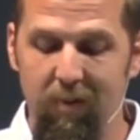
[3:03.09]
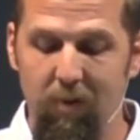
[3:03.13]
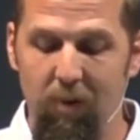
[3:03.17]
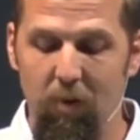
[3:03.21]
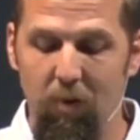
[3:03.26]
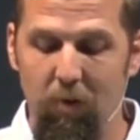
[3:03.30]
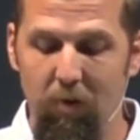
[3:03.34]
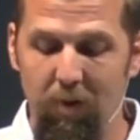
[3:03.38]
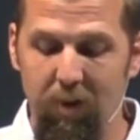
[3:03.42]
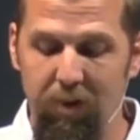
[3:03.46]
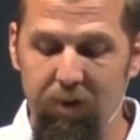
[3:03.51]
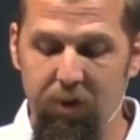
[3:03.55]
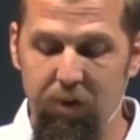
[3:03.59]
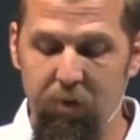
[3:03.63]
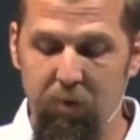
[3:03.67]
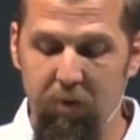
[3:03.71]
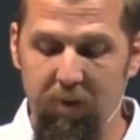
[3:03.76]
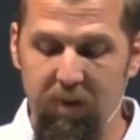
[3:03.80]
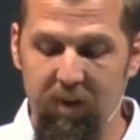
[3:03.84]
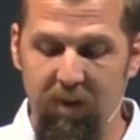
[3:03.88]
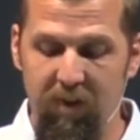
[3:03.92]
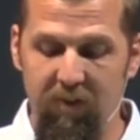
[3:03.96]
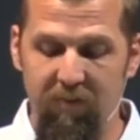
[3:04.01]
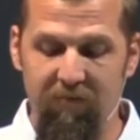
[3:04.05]
Lord, that you
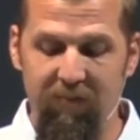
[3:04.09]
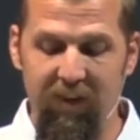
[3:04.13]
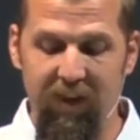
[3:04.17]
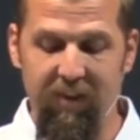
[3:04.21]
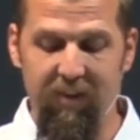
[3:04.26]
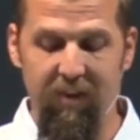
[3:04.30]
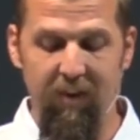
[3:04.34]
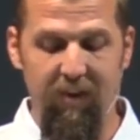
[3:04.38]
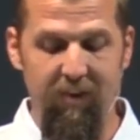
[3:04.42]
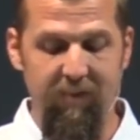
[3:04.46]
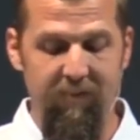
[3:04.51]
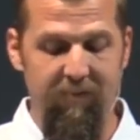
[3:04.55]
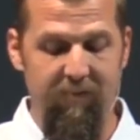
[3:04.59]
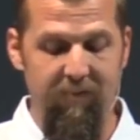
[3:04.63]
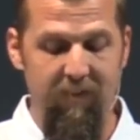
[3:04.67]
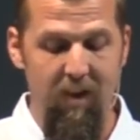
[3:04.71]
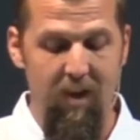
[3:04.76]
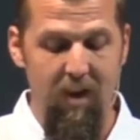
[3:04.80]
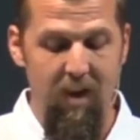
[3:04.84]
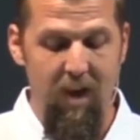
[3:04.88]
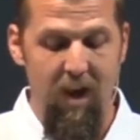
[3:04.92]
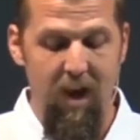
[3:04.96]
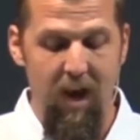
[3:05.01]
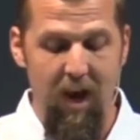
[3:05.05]
would convict us
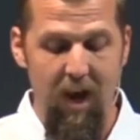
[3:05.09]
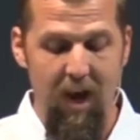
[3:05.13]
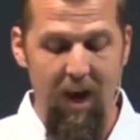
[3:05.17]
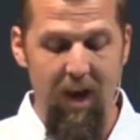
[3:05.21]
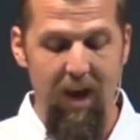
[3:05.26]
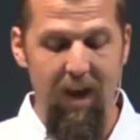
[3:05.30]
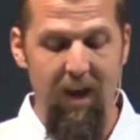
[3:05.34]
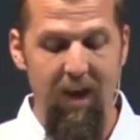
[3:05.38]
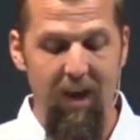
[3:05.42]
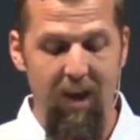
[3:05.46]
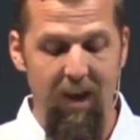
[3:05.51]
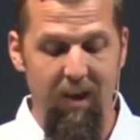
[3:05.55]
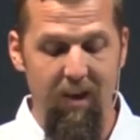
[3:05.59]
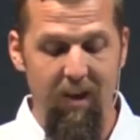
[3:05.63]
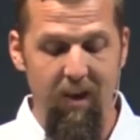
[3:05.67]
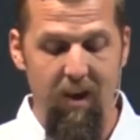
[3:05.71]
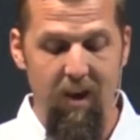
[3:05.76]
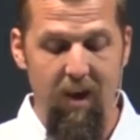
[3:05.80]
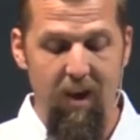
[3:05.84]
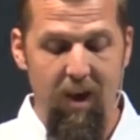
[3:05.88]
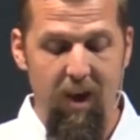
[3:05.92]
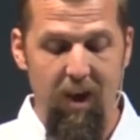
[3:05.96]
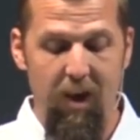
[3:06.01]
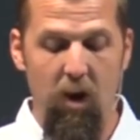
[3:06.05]
uh, in,
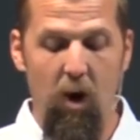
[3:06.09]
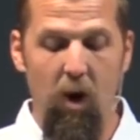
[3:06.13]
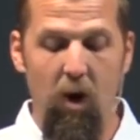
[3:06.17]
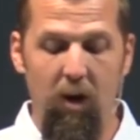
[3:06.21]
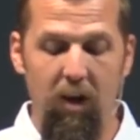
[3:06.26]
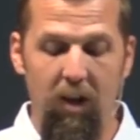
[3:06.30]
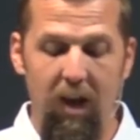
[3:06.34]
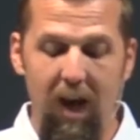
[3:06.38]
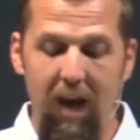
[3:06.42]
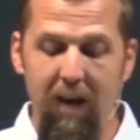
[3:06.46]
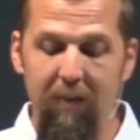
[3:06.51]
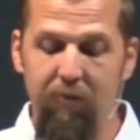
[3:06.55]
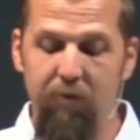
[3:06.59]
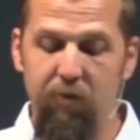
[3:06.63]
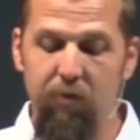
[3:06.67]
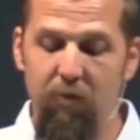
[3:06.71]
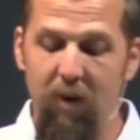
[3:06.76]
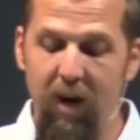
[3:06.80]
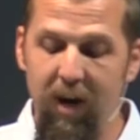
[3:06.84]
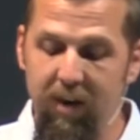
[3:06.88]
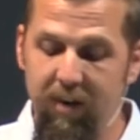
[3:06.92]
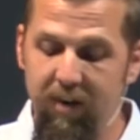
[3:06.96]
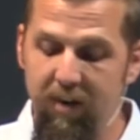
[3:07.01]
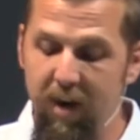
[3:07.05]
in our lives
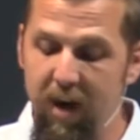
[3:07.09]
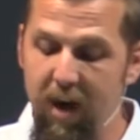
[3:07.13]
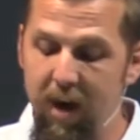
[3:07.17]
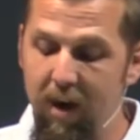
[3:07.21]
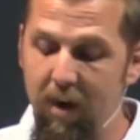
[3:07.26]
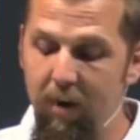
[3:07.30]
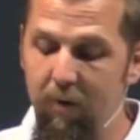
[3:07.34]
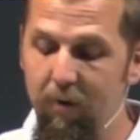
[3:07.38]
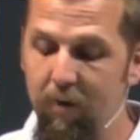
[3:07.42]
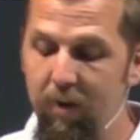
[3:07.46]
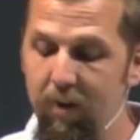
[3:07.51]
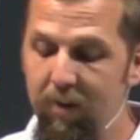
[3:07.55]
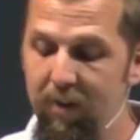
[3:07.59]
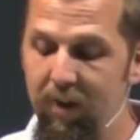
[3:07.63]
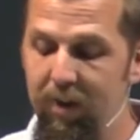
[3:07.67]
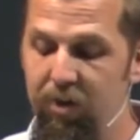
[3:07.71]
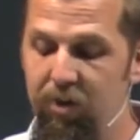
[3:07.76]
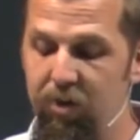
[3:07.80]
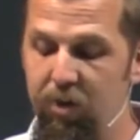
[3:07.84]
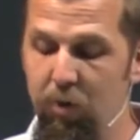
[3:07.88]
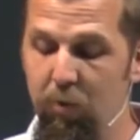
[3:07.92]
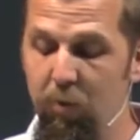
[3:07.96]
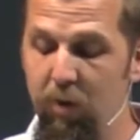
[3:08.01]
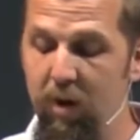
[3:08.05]
right now,
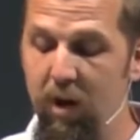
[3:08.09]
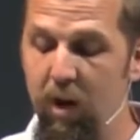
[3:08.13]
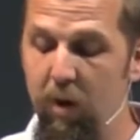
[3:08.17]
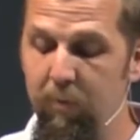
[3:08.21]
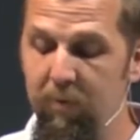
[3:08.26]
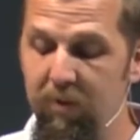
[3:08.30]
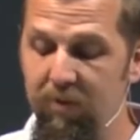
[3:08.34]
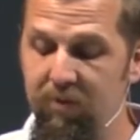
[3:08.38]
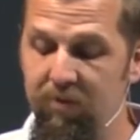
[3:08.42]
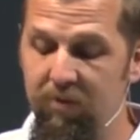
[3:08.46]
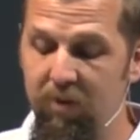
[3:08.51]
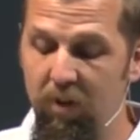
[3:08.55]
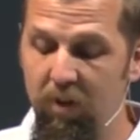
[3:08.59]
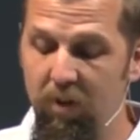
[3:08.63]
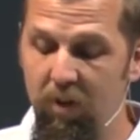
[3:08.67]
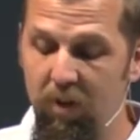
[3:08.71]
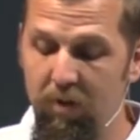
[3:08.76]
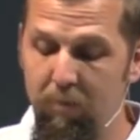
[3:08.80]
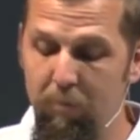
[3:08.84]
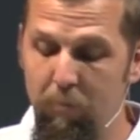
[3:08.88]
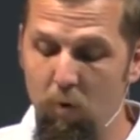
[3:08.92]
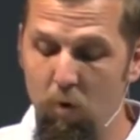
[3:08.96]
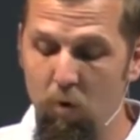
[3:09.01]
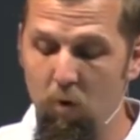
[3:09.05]
that you would help us to
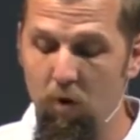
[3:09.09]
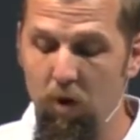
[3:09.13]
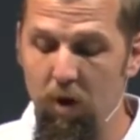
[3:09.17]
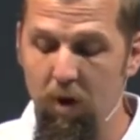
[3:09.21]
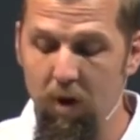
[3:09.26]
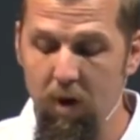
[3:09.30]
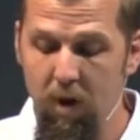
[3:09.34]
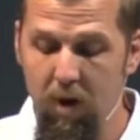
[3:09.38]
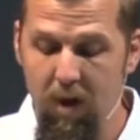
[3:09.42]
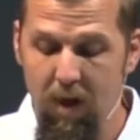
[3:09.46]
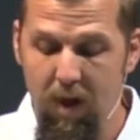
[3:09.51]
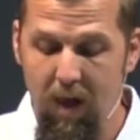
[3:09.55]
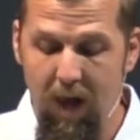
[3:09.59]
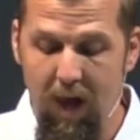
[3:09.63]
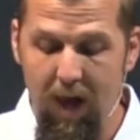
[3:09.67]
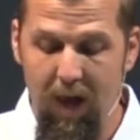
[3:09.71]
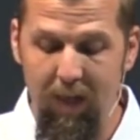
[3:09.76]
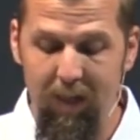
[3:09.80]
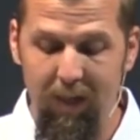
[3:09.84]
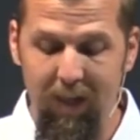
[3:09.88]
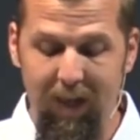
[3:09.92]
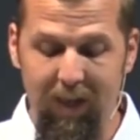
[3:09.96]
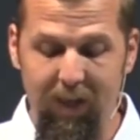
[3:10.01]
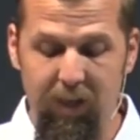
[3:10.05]
look more uh,
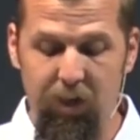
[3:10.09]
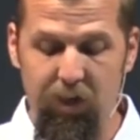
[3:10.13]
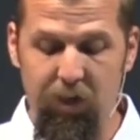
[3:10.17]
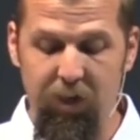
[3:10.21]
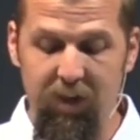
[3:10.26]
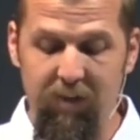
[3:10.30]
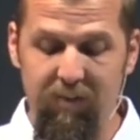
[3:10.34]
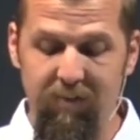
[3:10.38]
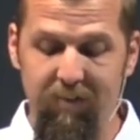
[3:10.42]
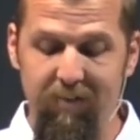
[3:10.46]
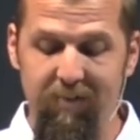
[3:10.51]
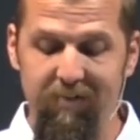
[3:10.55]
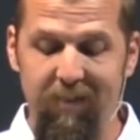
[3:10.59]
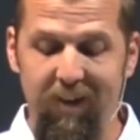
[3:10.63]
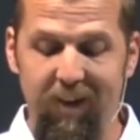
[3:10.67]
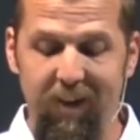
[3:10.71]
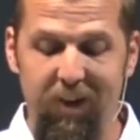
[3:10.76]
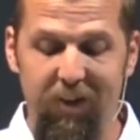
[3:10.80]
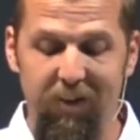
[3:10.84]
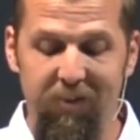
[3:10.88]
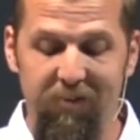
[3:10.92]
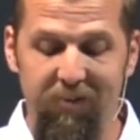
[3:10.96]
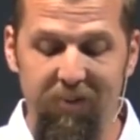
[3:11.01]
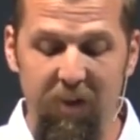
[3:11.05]
like Jesus, like
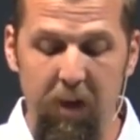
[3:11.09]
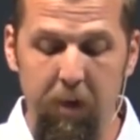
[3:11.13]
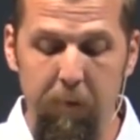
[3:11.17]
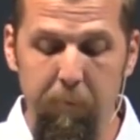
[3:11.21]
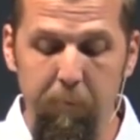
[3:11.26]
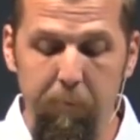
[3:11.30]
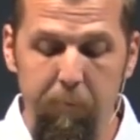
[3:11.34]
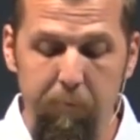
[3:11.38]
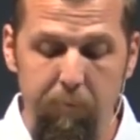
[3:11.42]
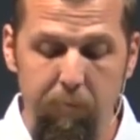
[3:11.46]
your son.